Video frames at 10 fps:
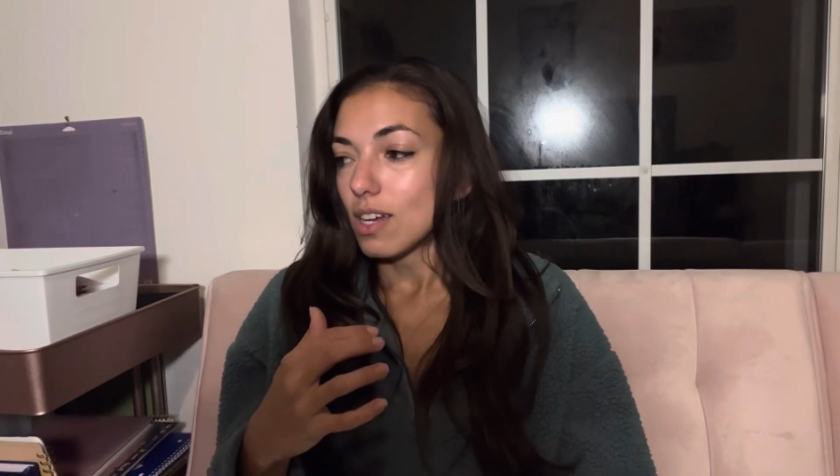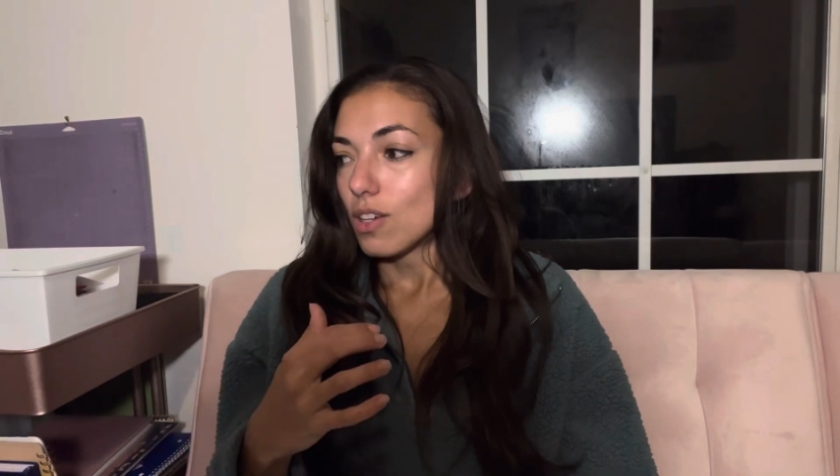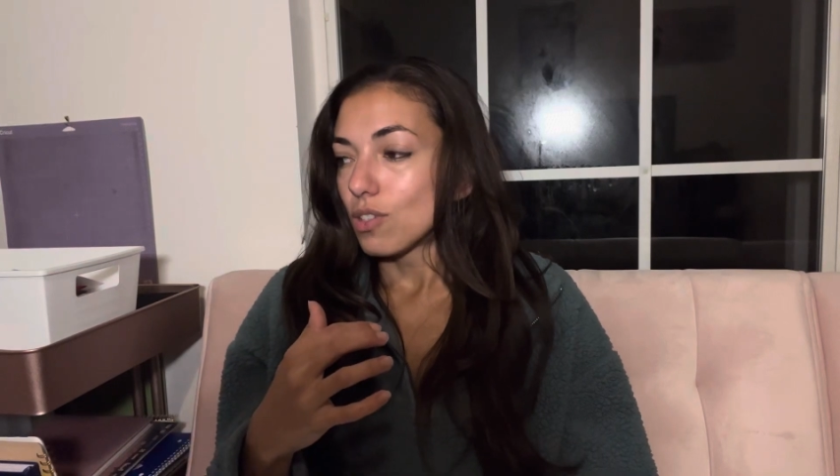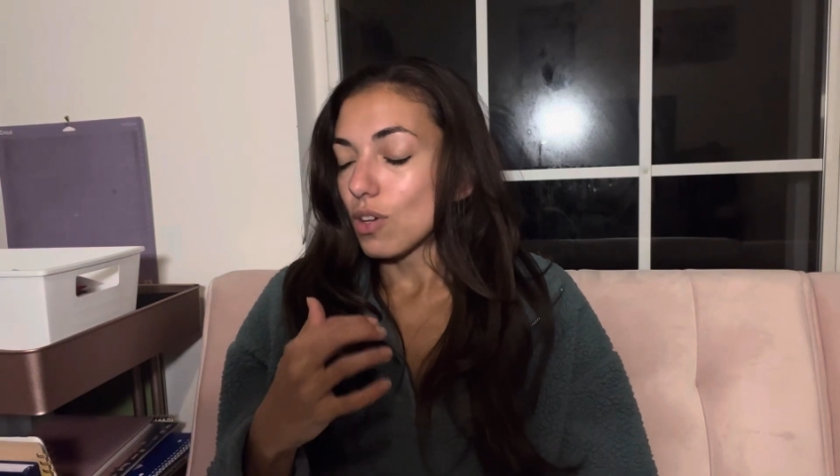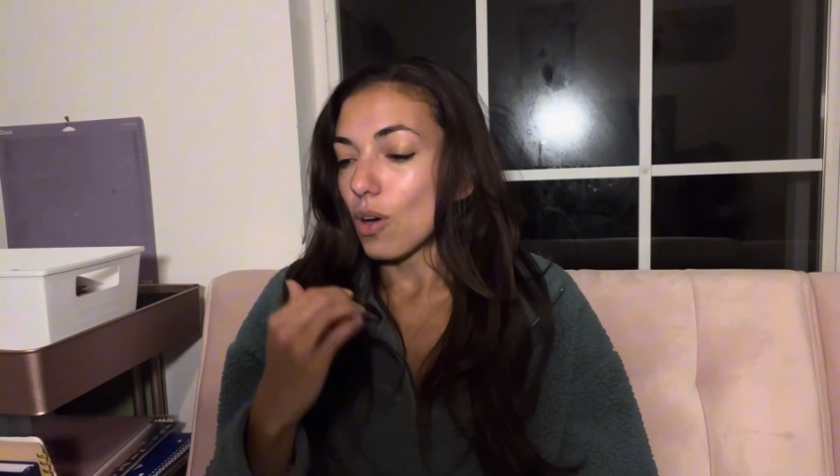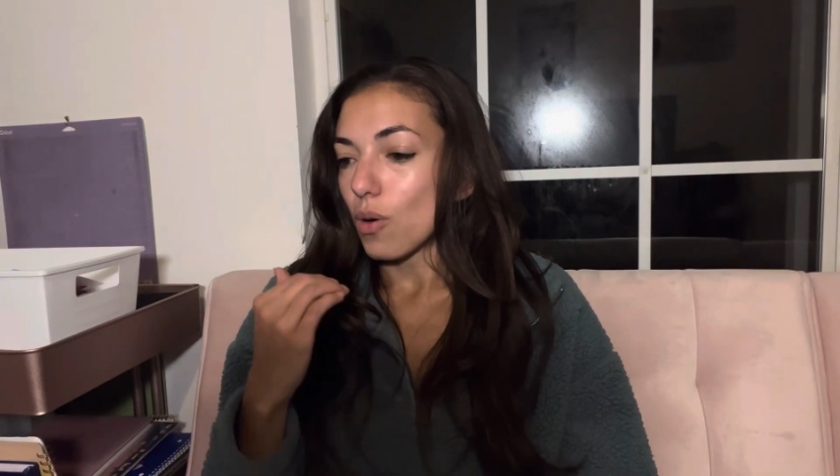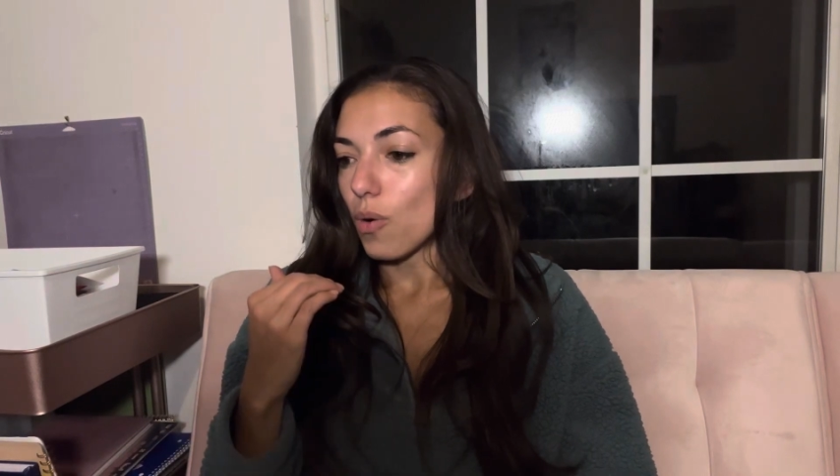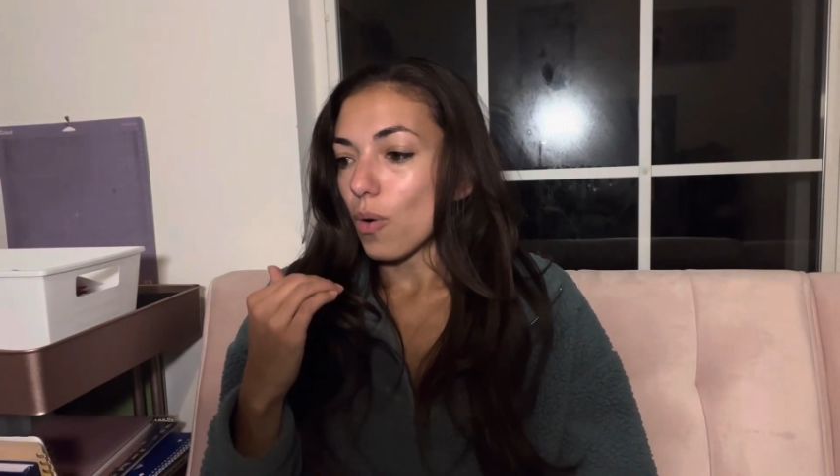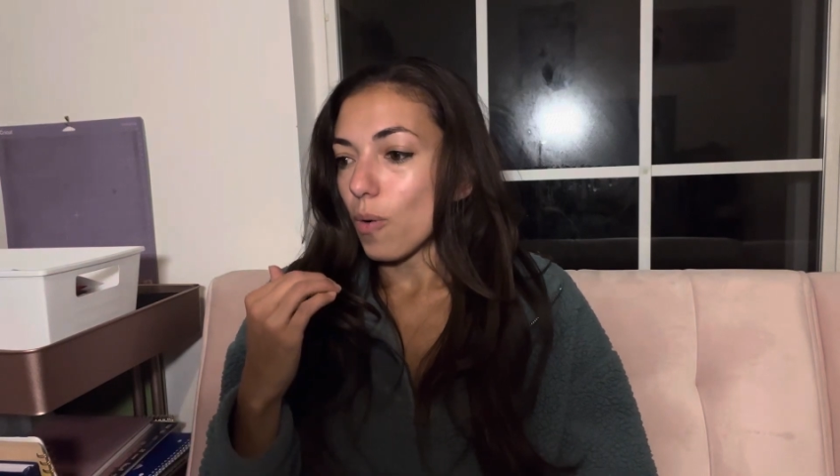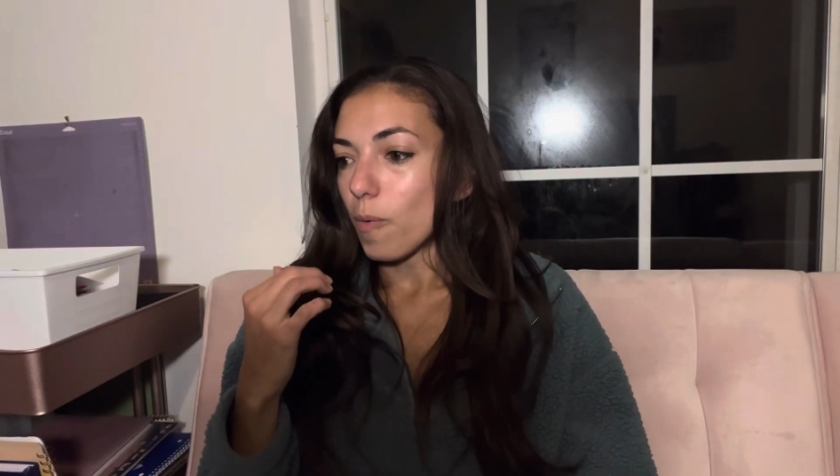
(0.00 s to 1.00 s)

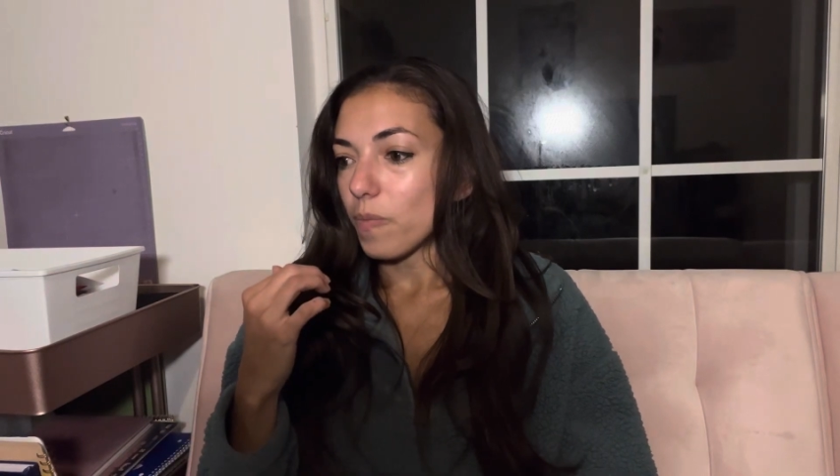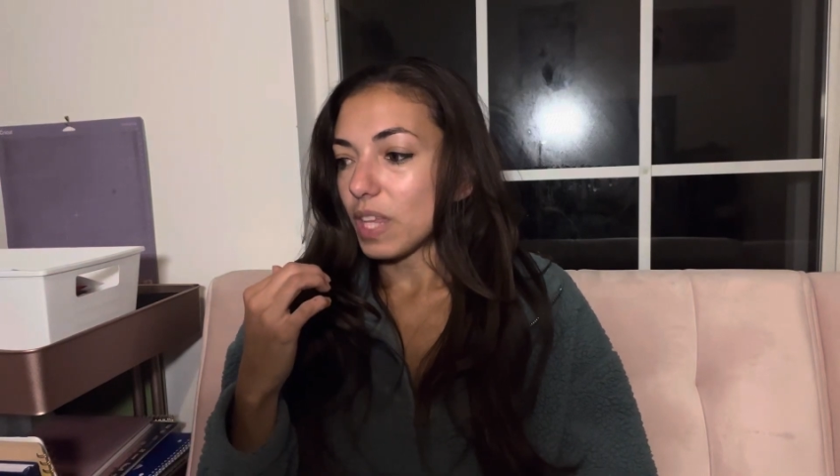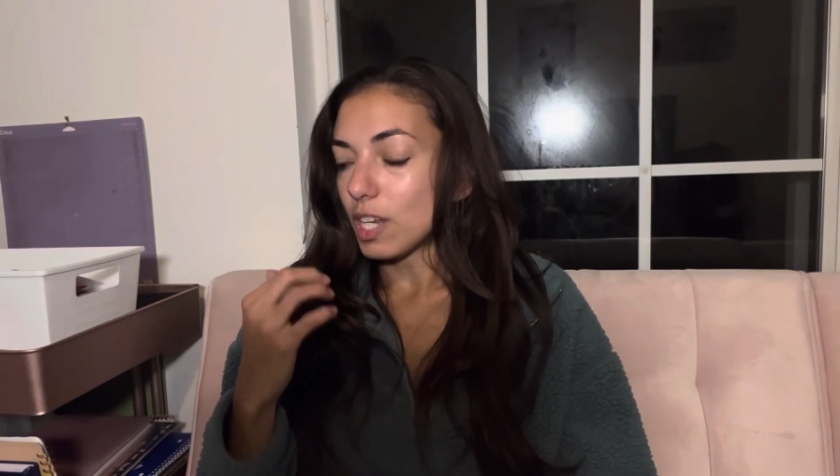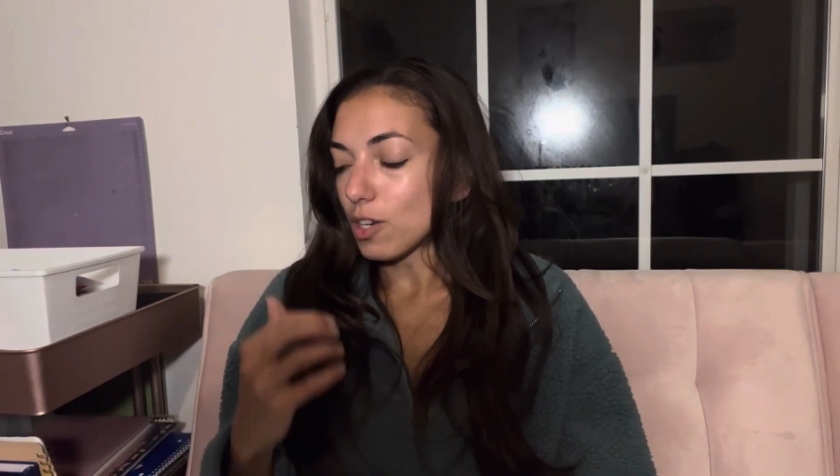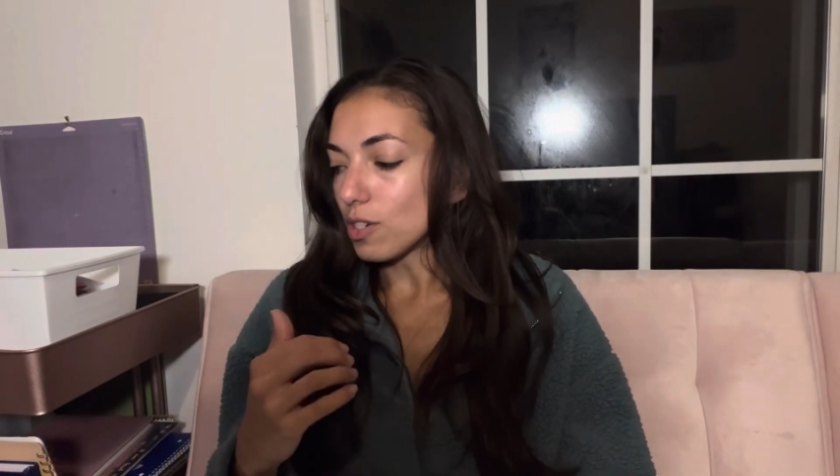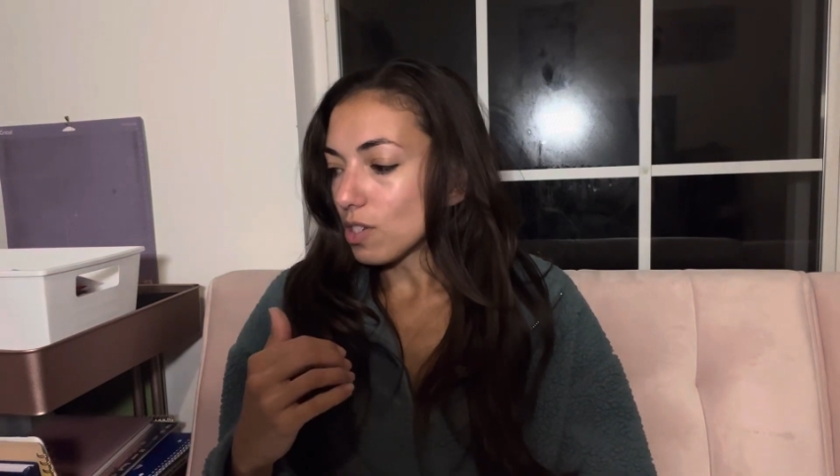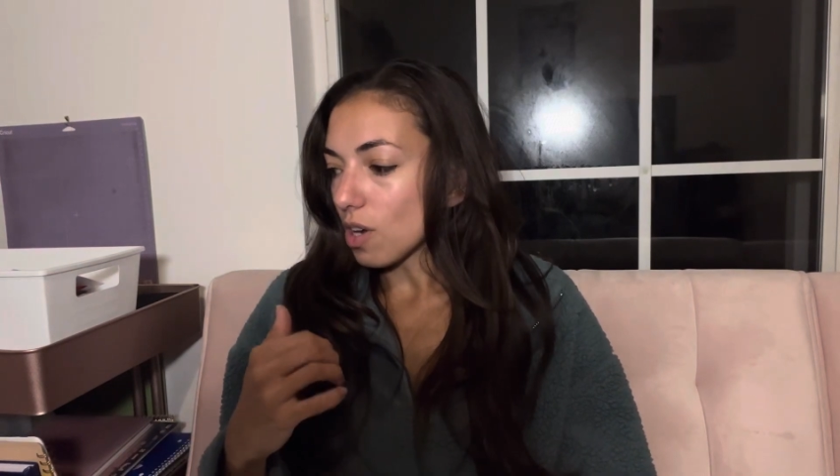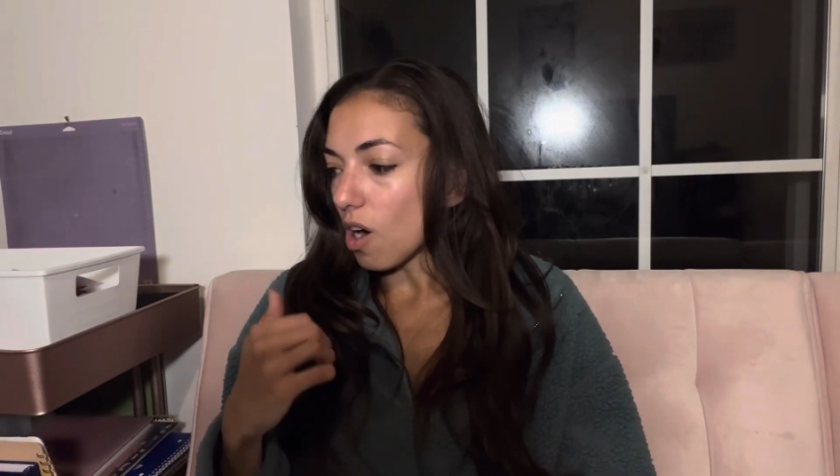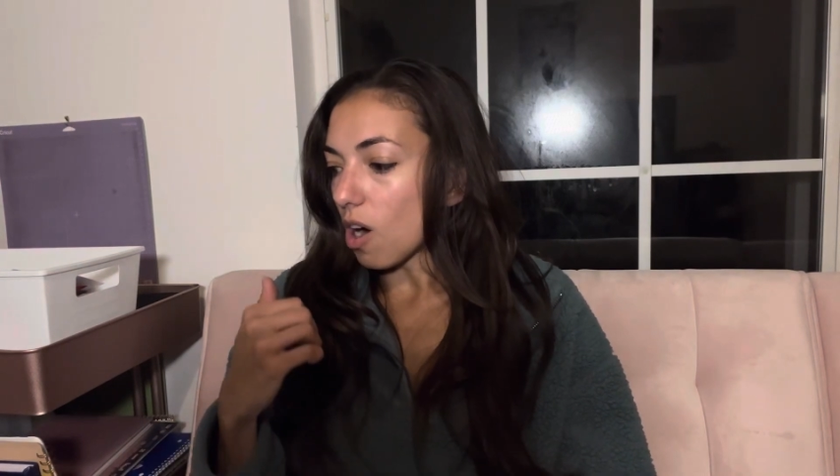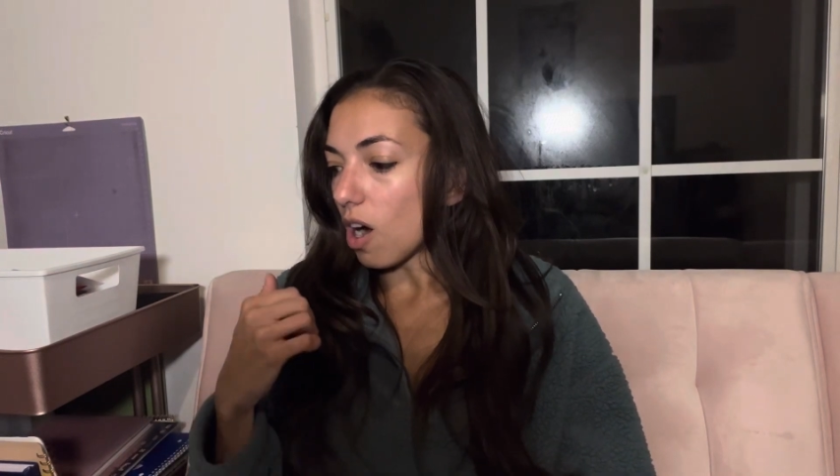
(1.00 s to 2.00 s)
So he turns the
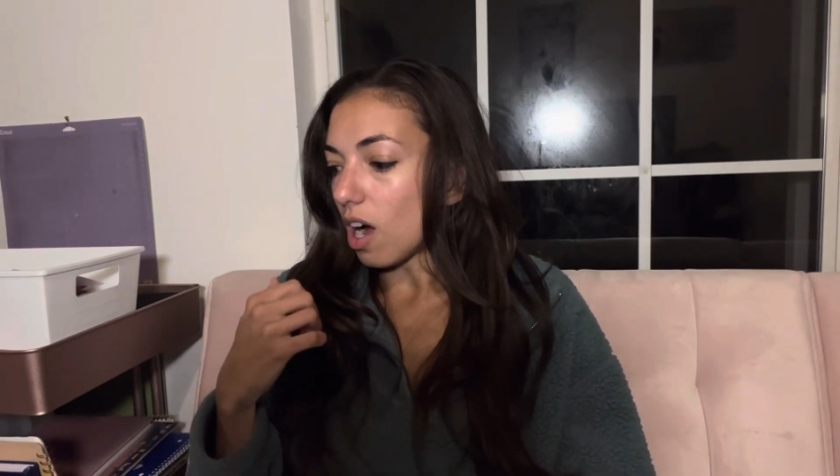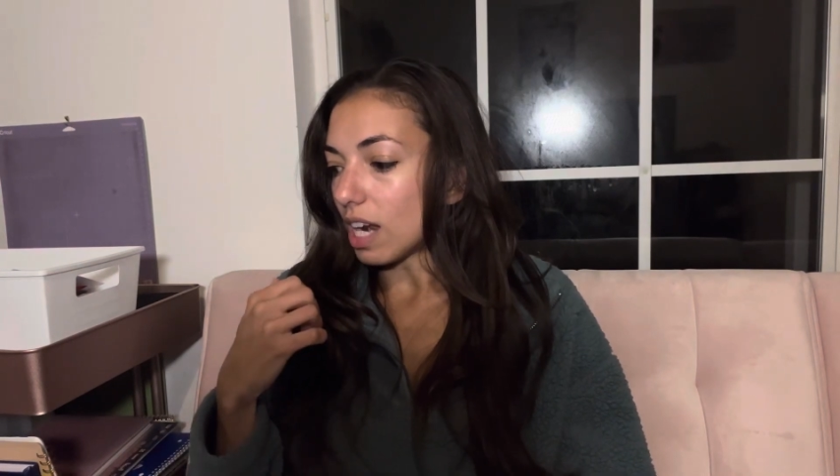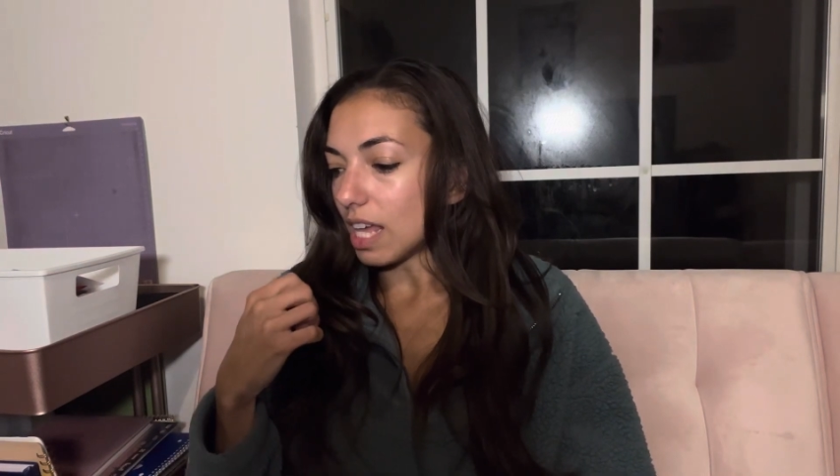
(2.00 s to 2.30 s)
car on,